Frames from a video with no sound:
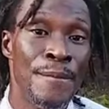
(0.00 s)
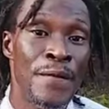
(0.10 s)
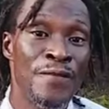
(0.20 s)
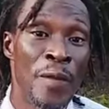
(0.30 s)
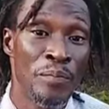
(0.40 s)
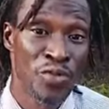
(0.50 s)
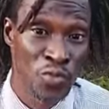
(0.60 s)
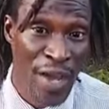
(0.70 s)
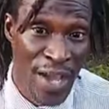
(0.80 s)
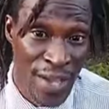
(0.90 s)
for
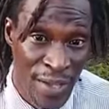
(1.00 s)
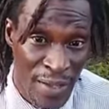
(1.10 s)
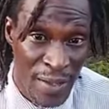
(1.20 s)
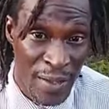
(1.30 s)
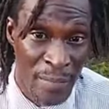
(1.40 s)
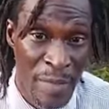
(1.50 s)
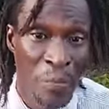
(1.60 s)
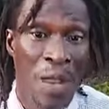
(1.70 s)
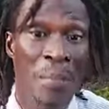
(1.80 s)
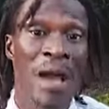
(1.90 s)
persuade
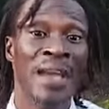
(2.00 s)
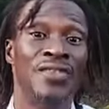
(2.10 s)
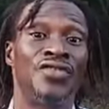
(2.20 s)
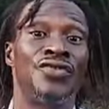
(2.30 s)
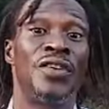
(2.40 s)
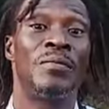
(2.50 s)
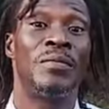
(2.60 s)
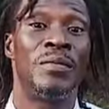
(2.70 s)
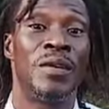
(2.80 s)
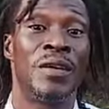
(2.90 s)
people in mind them,
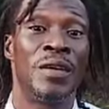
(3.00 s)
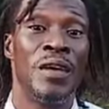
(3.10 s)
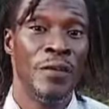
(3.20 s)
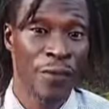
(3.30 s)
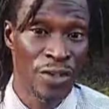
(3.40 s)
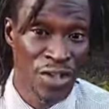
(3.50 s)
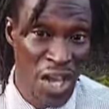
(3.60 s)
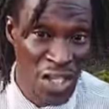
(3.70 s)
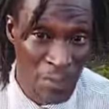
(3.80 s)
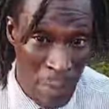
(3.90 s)
for
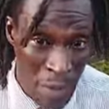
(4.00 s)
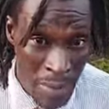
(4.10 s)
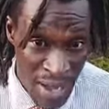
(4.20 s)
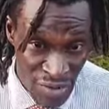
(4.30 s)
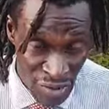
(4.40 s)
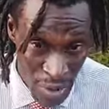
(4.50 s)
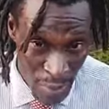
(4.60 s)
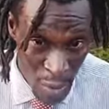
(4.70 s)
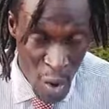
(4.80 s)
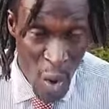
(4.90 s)
change people in mind
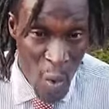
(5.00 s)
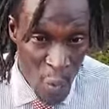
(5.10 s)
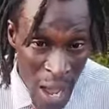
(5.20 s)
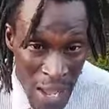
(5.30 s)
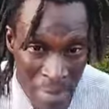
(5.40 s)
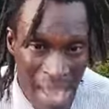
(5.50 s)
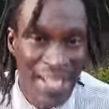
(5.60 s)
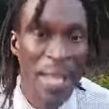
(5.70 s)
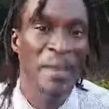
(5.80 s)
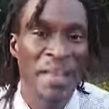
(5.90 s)
them. Why make
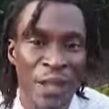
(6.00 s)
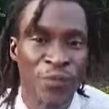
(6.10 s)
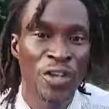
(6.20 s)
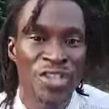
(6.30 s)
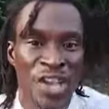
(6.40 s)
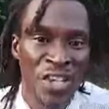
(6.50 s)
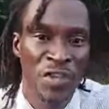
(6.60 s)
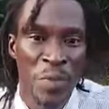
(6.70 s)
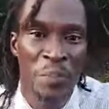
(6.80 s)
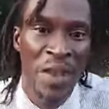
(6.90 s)
there be need for change
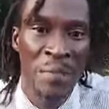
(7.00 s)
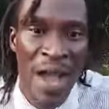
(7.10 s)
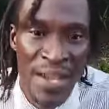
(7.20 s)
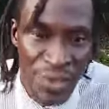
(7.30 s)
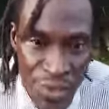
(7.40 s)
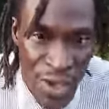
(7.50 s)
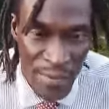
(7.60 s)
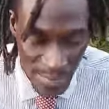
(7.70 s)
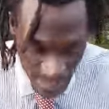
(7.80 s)
people in mind them?